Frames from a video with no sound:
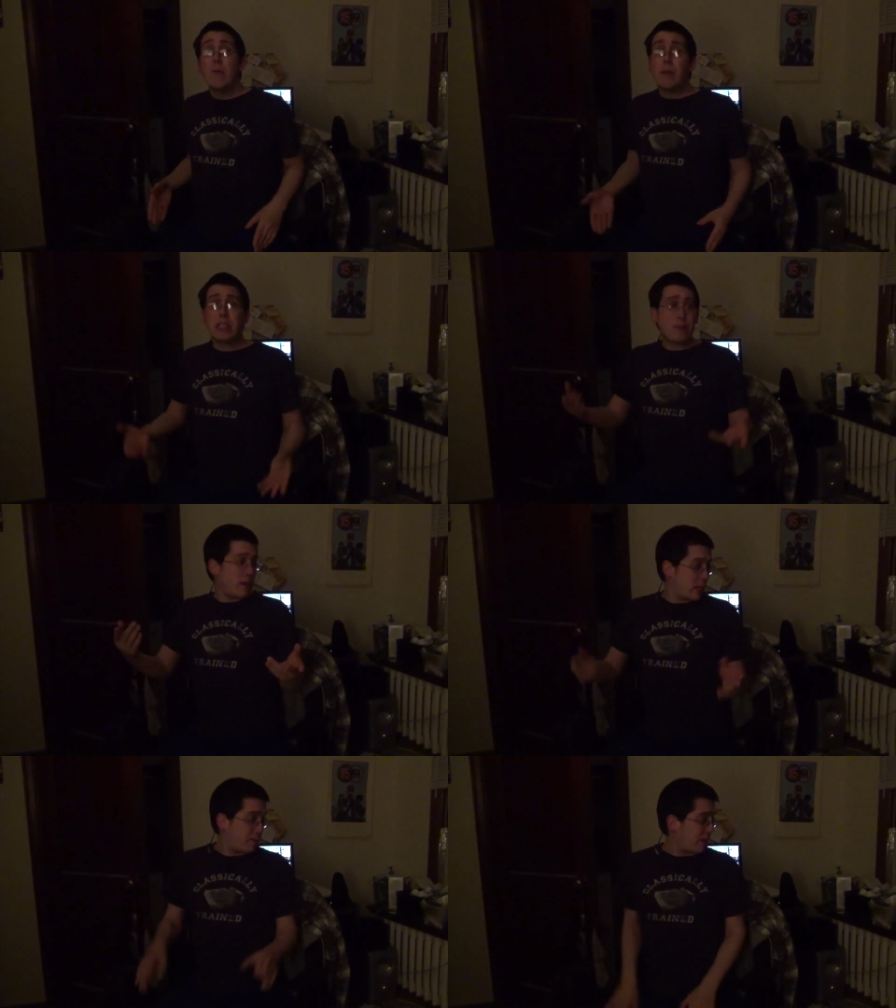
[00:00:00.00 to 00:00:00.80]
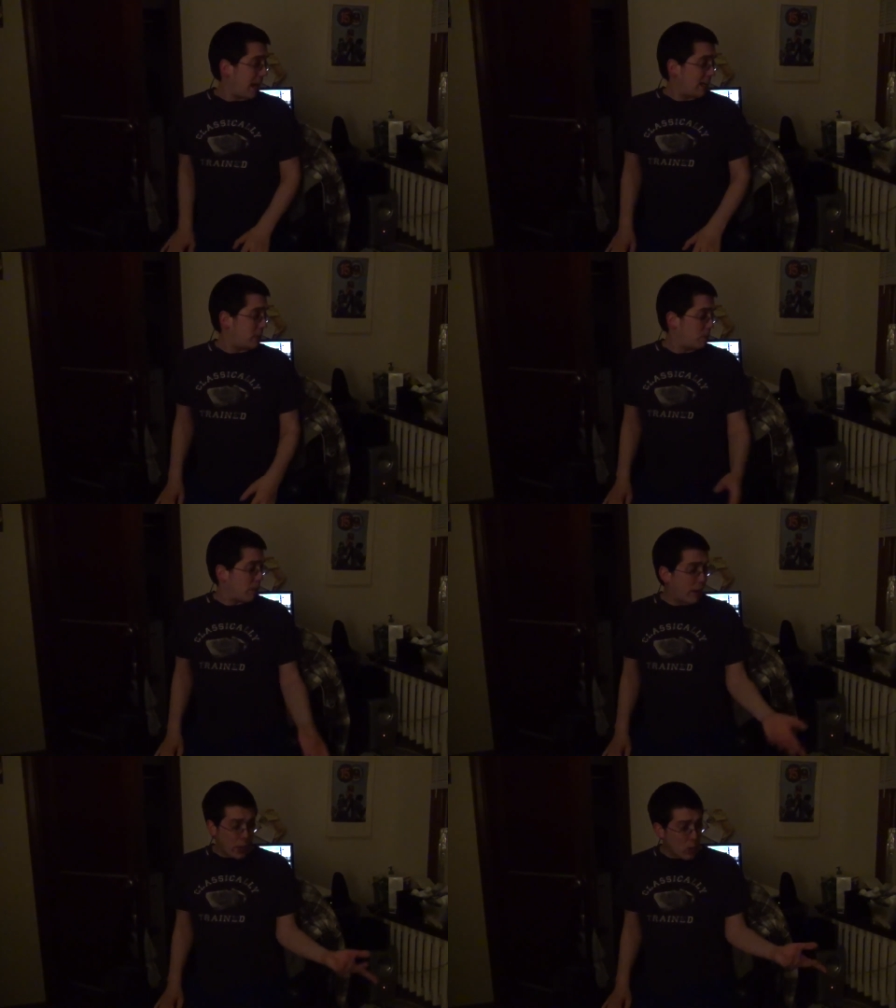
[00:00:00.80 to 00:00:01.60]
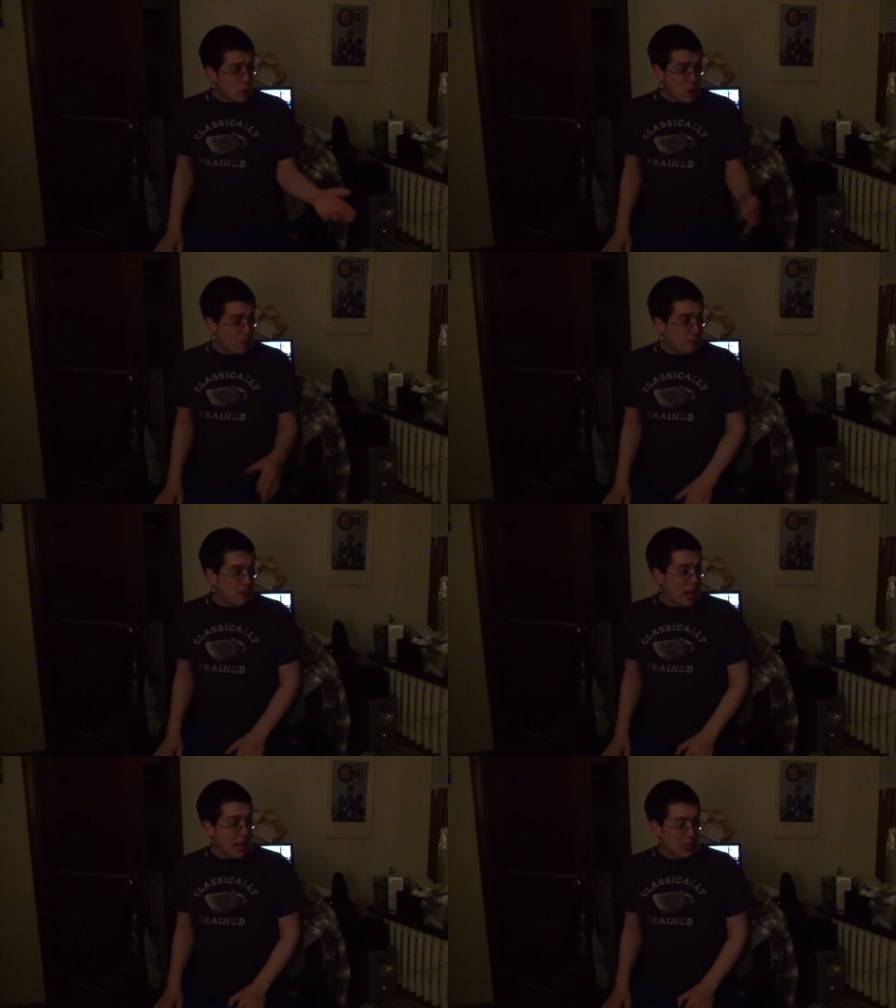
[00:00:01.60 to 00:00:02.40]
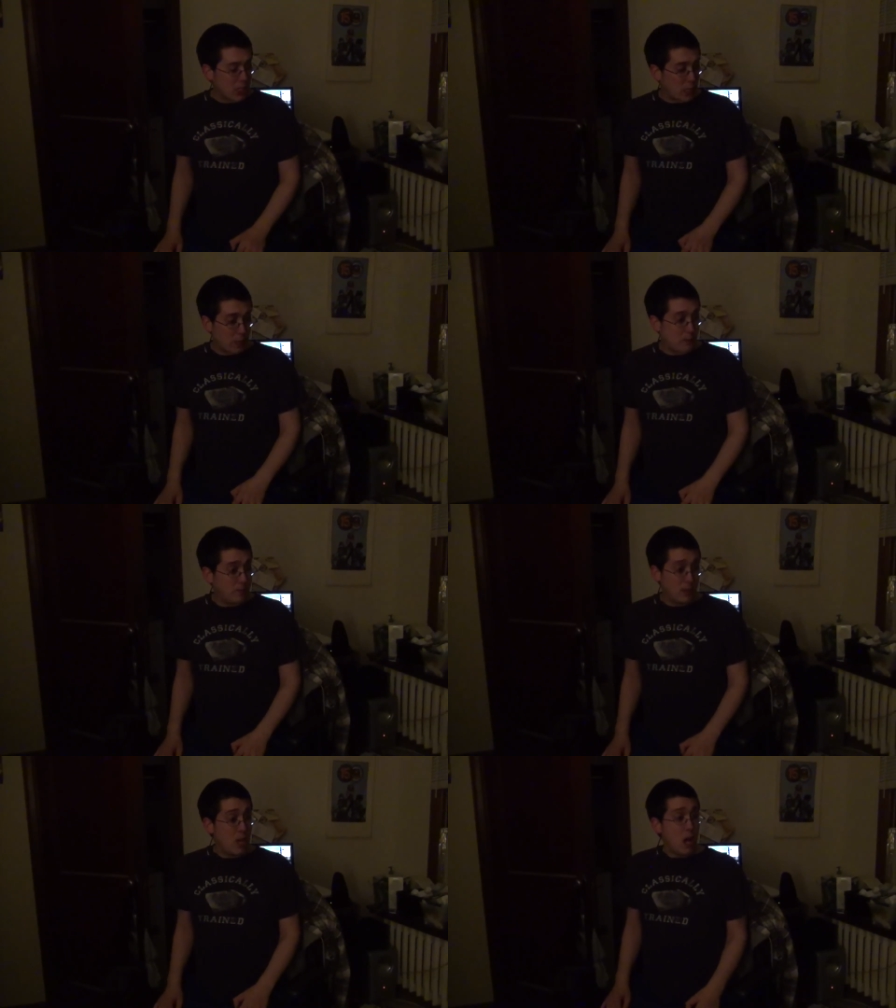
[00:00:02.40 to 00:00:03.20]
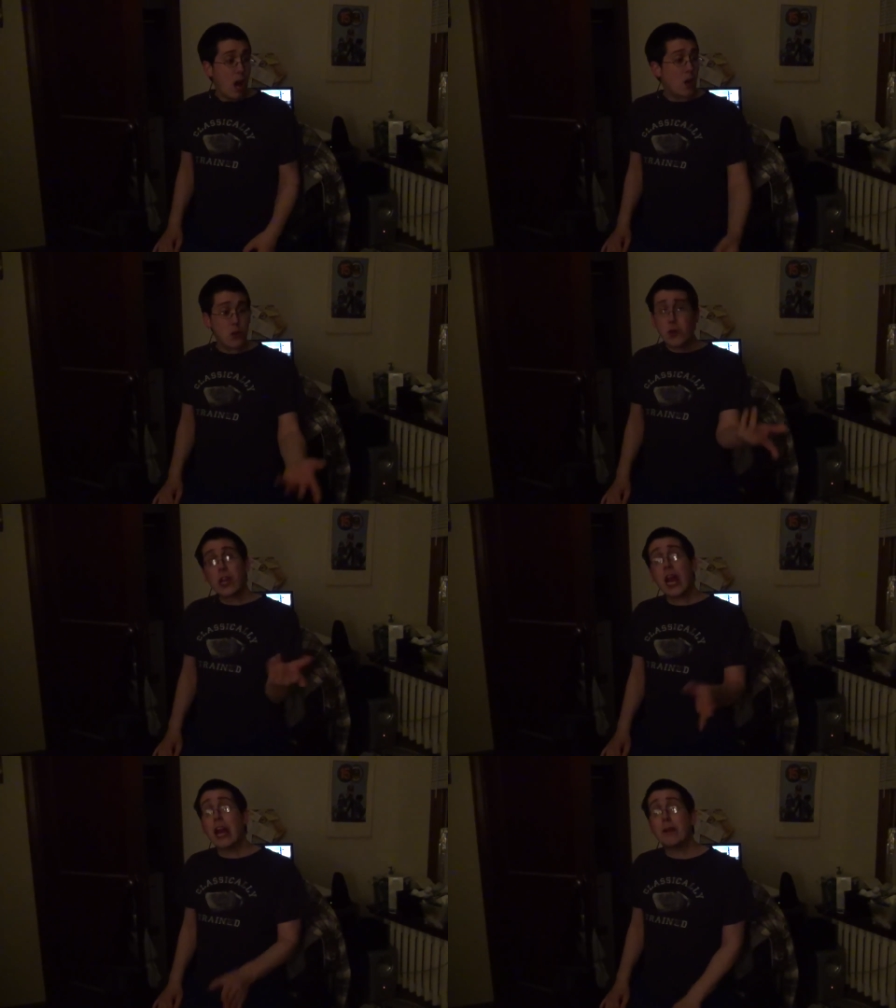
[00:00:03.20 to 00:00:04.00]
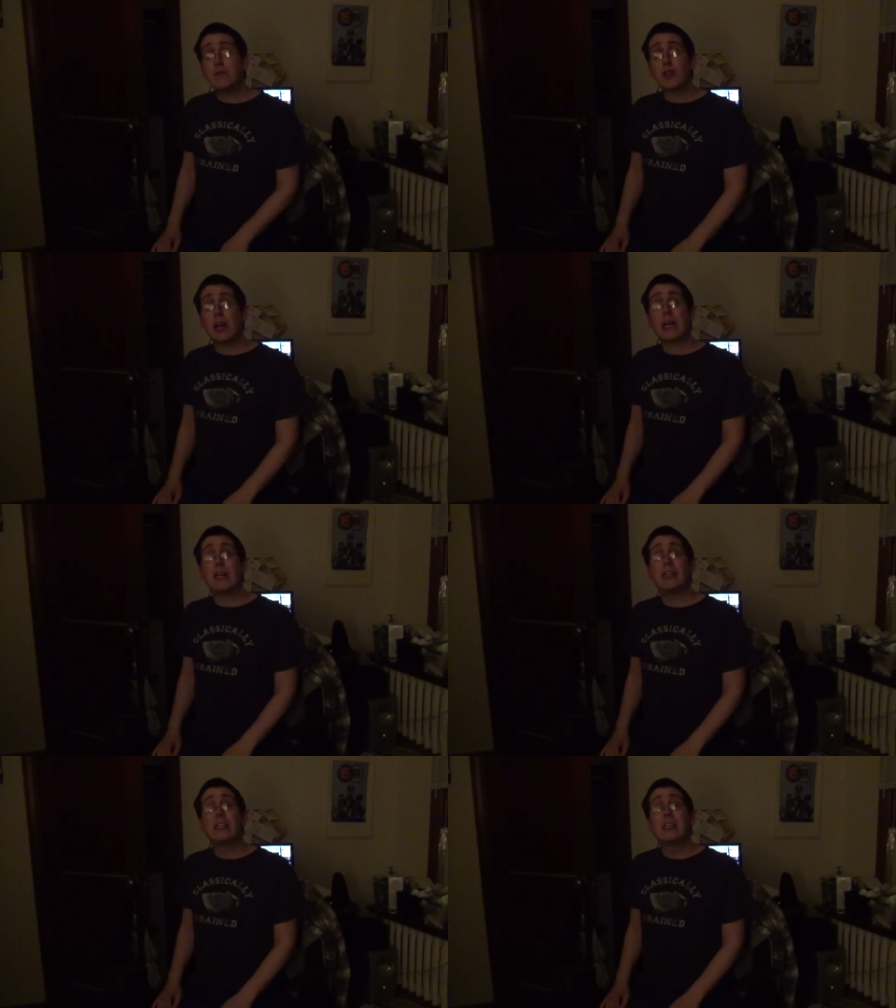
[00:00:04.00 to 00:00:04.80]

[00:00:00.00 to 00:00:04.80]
Plus I've been just playing some Wii U, I've been playing some other games, uh,